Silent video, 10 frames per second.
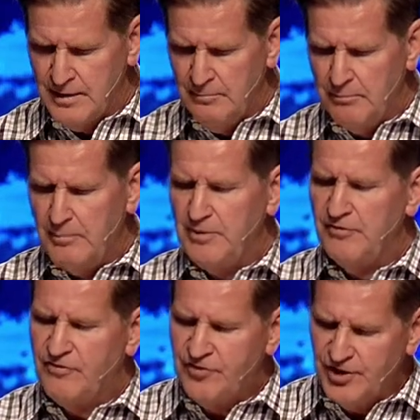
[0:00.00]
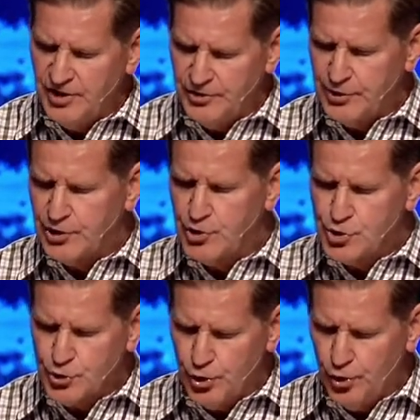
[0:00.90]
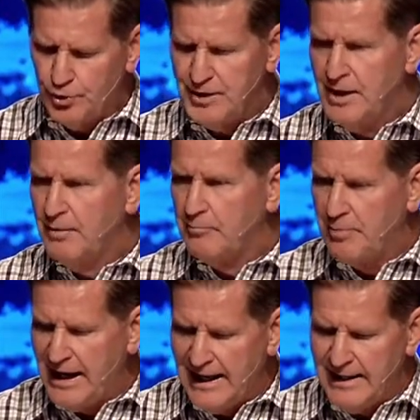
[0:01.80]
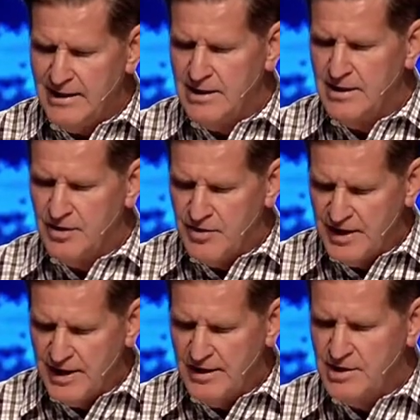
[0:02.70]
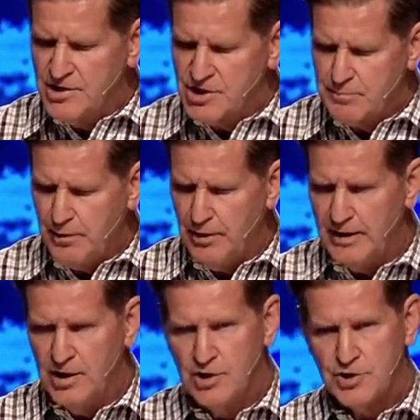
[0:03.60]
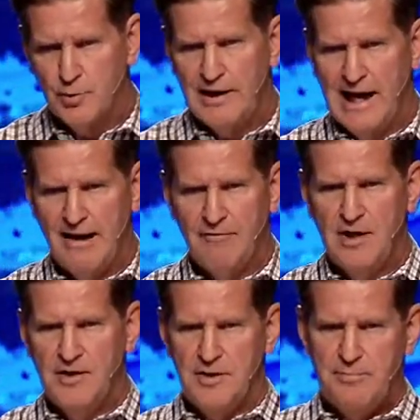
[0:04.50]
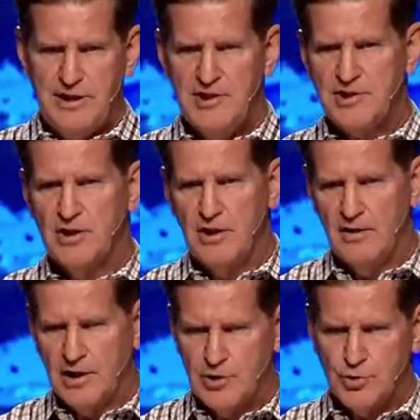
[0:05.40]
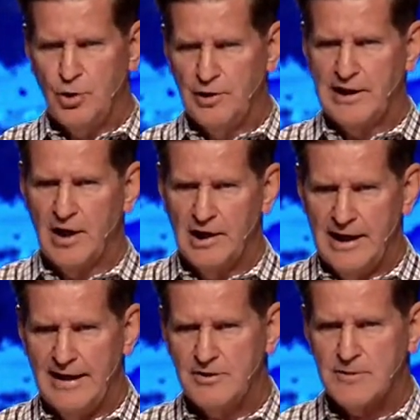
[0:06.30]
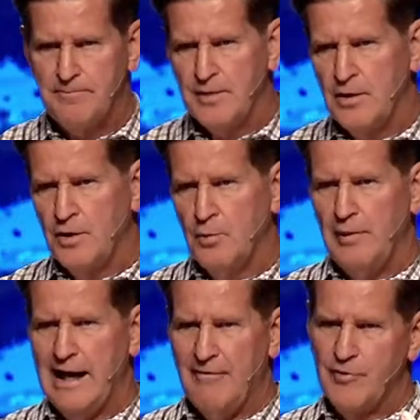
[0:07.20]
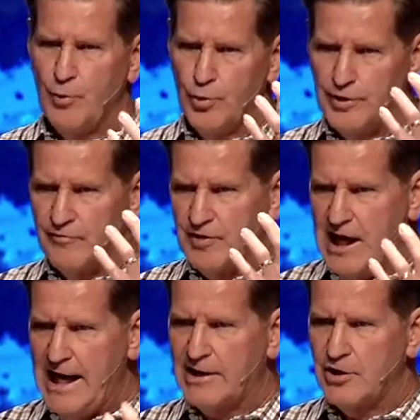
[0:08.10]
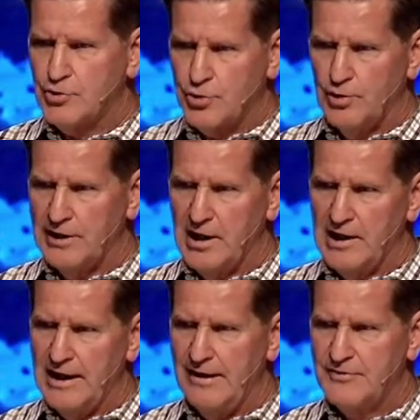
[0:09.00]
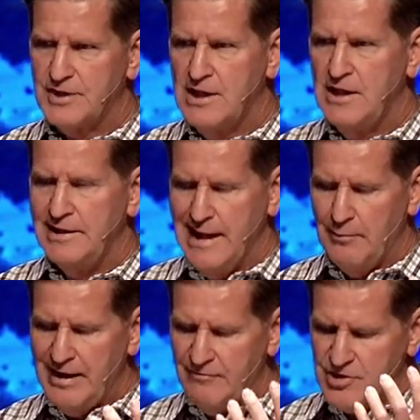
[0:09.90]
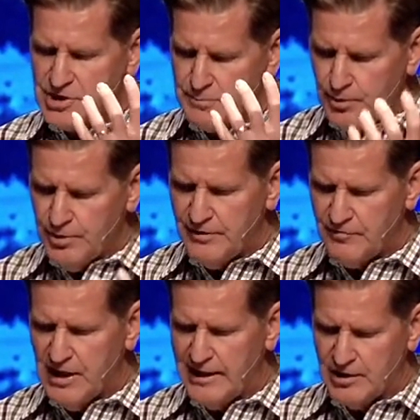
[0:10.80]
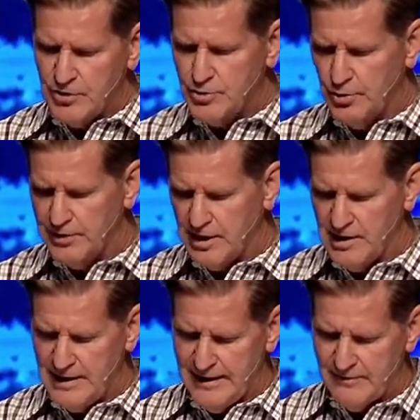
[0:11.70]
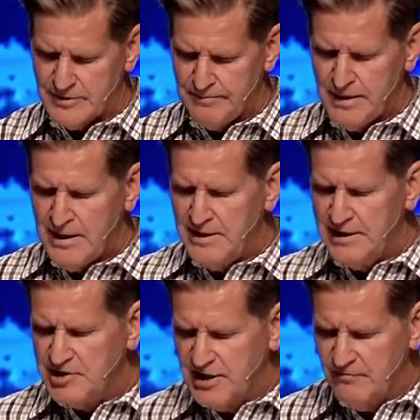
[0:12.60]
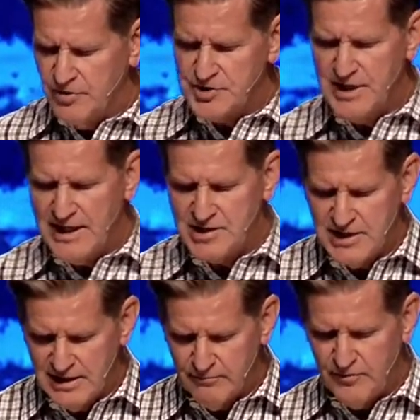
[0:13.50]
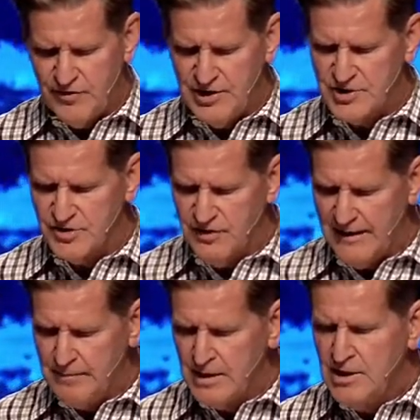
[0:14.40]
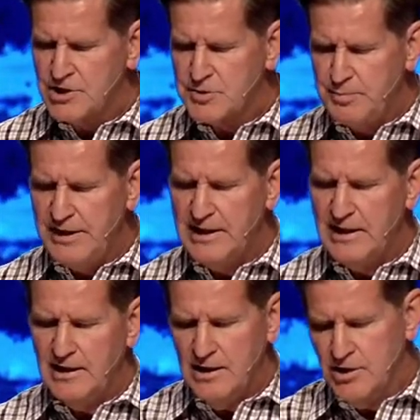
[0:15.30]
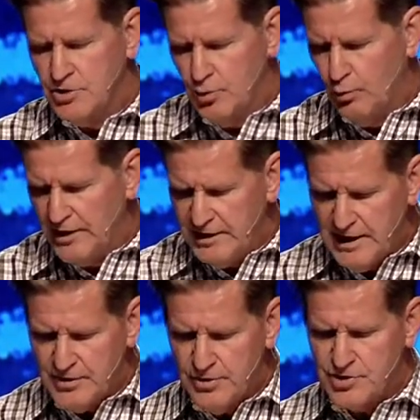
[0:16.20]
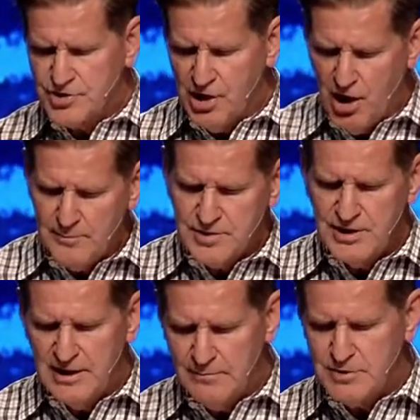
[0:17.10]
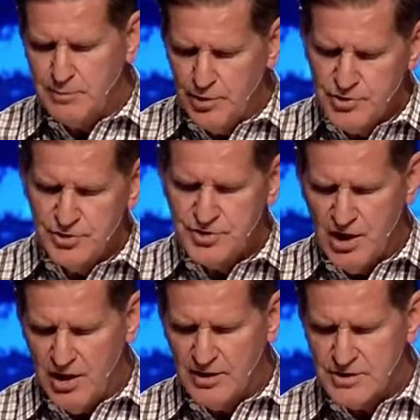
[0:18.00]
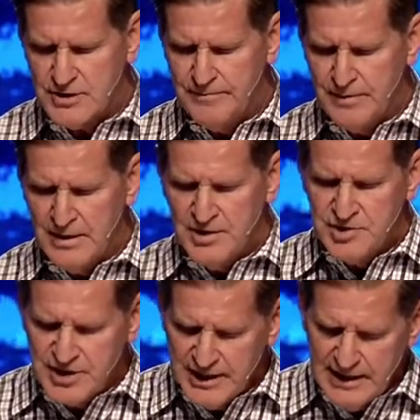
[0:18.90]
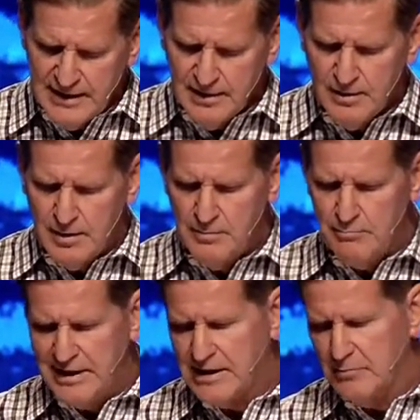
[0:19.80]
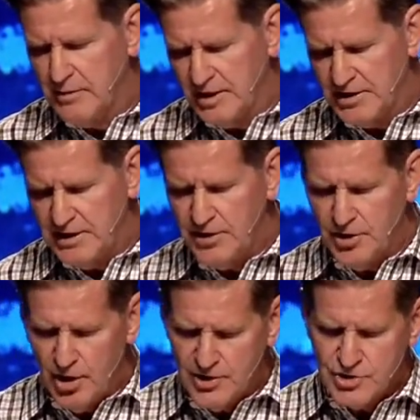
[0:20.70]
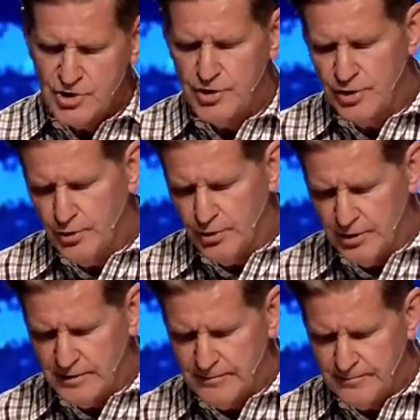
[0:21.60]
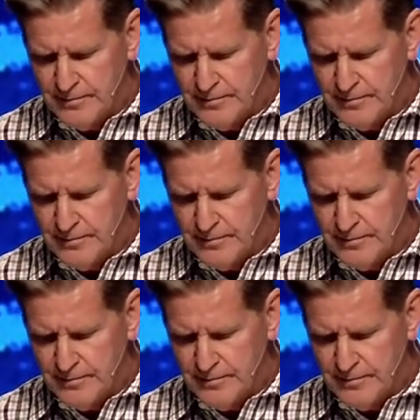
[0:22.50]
but be filled or controlled by the Spirit. So we have the peace controlling our lives. We have the Word of God controlling our lives. Now we have the Spirit of God controlling our lives. Then he said, verse 19 of Ephesians 5 speaking to one another in psalms and hymns, spiritual songs, singing, making melody in your hearts to the Lord